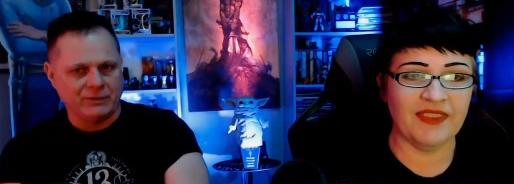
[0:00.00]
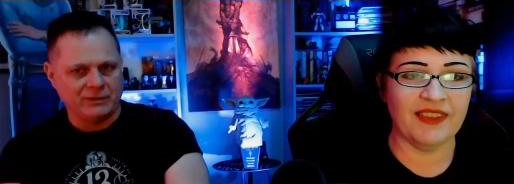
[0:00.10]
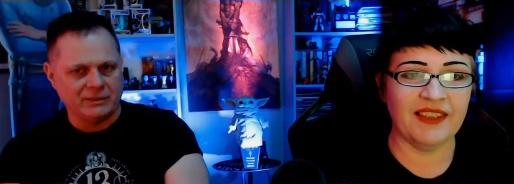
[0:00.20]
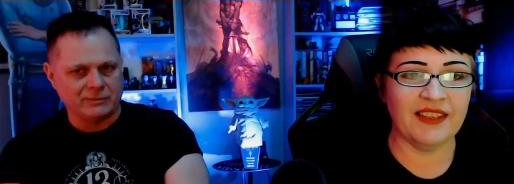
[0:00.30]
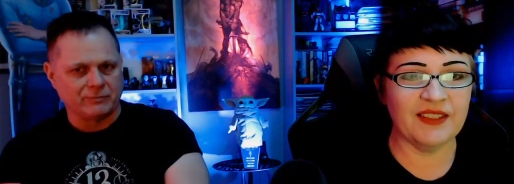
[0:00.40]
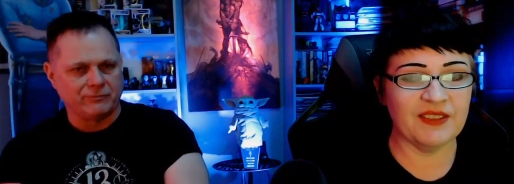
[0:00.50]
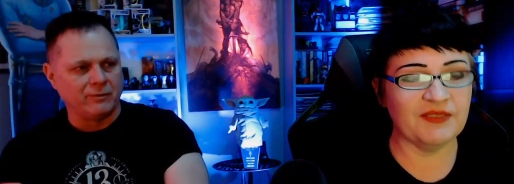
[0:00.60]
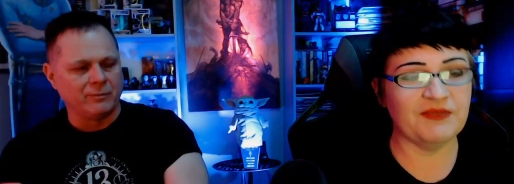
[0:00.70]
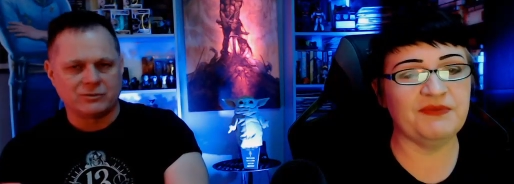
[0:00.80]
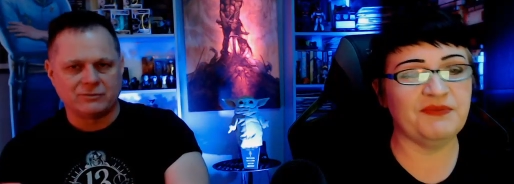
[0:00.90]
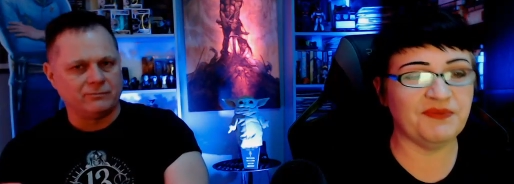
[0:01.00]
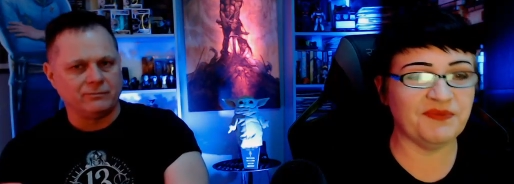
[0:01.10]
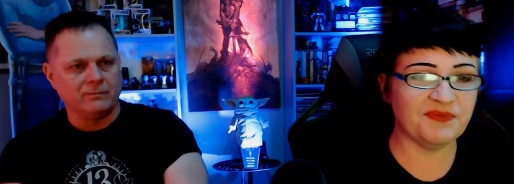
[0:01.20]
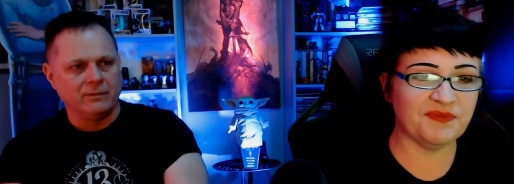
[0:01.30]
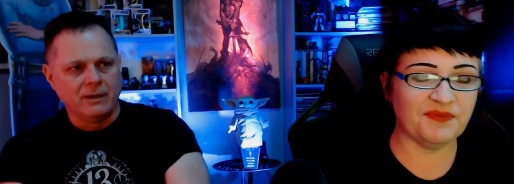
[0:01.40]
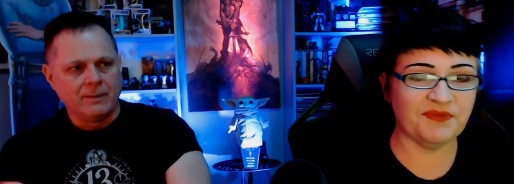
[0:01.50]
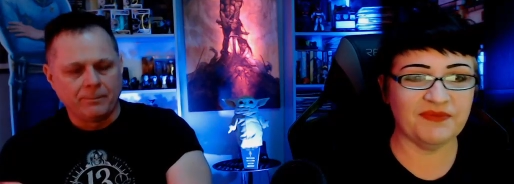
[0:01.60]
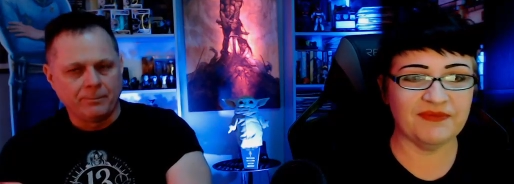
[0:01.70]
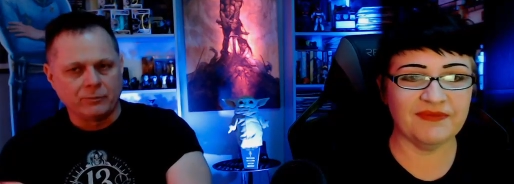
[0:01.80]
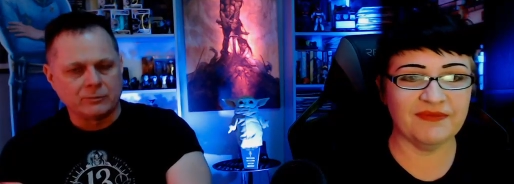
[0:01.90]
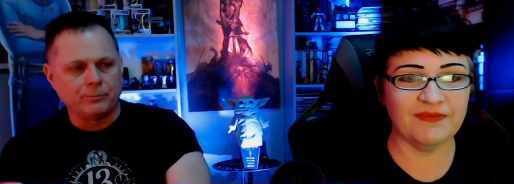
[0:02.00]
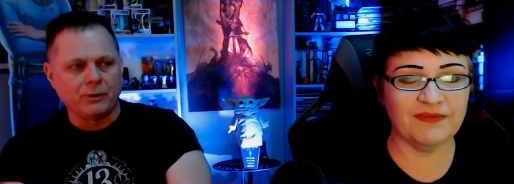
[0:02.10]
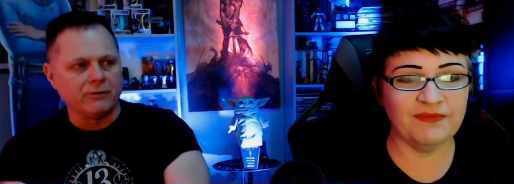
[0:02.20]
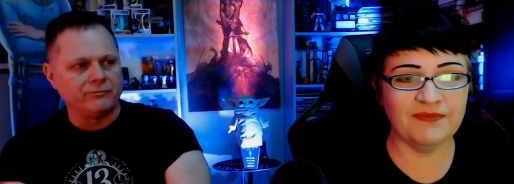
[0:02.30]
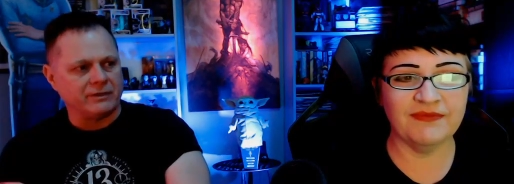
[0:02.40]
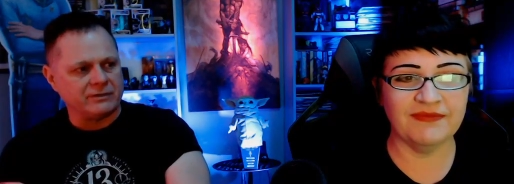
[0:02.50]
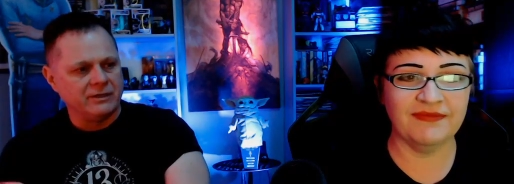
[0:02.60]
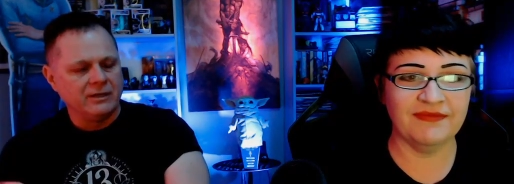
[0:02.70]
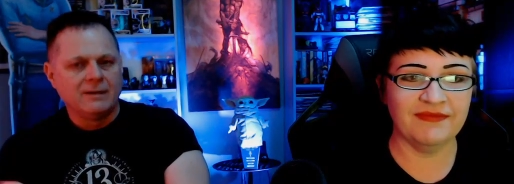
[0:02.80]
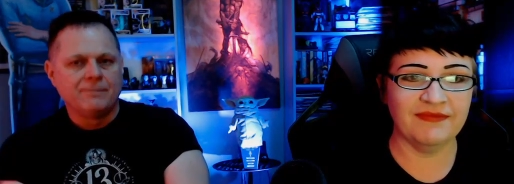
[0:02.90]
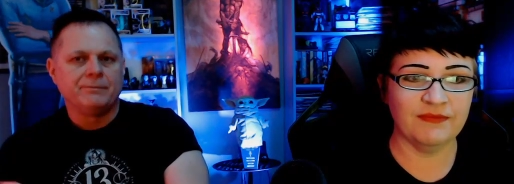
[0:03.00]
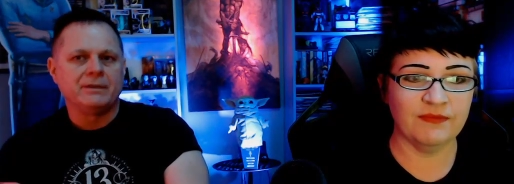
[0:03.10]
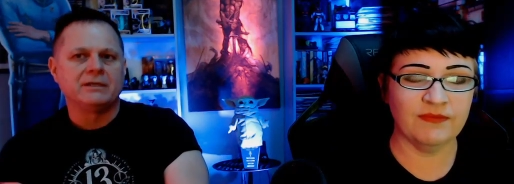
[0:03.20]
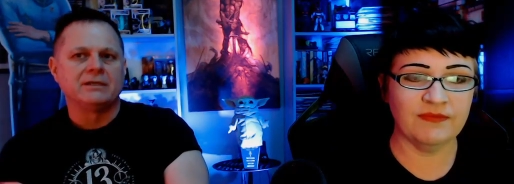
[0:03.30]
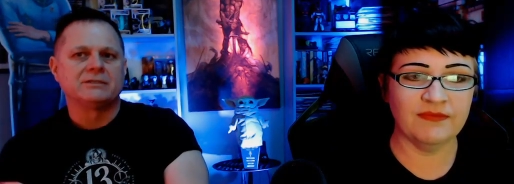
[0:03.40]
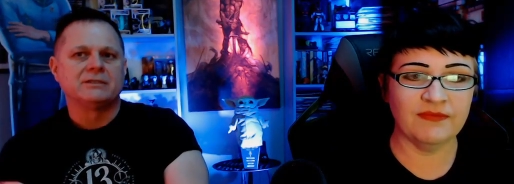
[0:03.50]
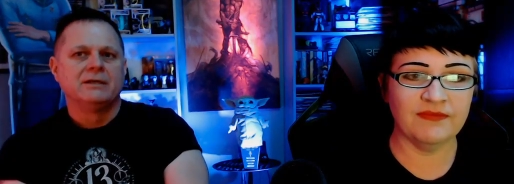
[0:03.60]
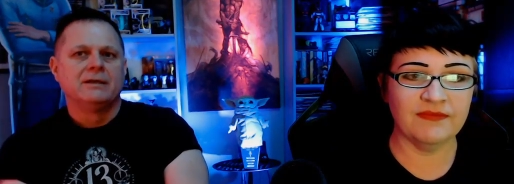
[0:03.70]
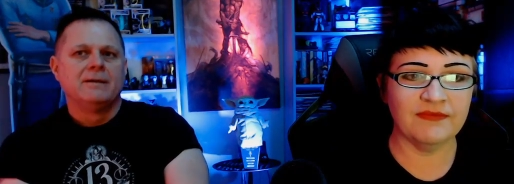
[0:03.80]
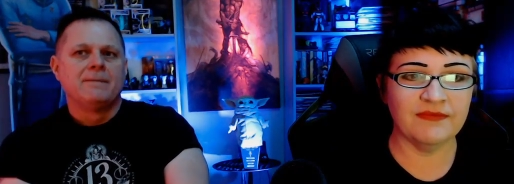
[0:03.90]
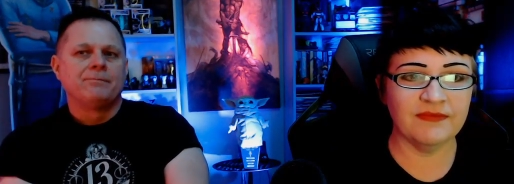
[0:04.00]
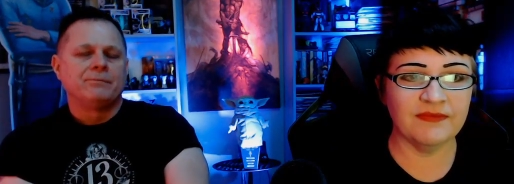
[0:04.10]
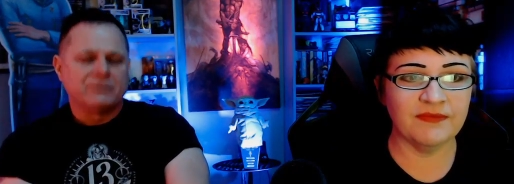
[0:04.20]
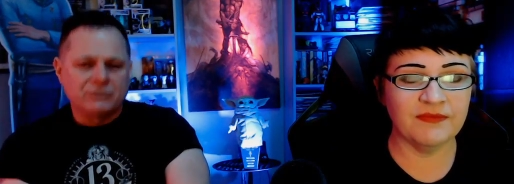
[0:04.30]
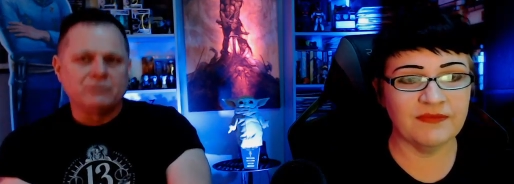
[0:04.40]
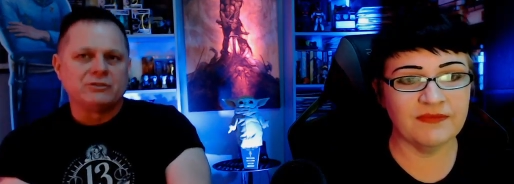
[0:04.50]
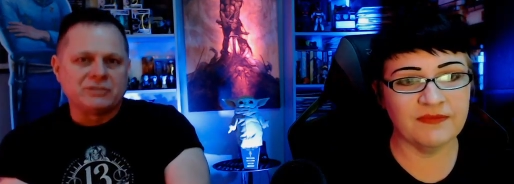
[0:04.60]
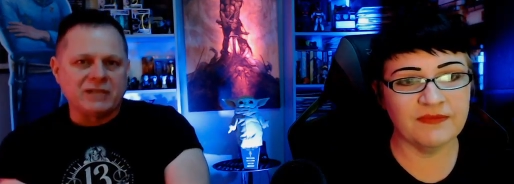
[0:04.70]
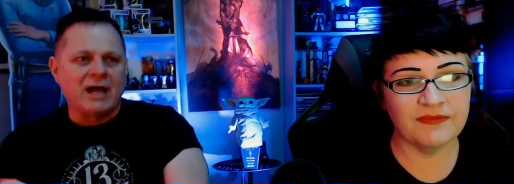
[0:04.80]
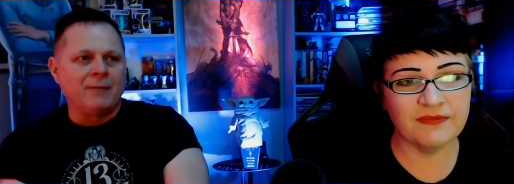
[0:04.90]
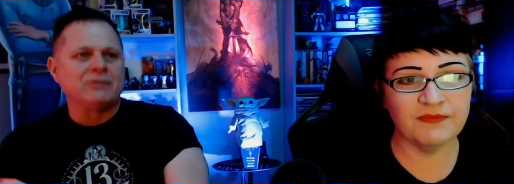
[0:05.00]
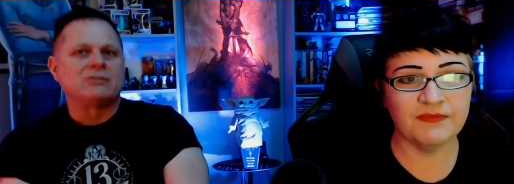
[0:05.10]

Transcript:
Speaker 1: his, his performance was perfect because dude's a zombie.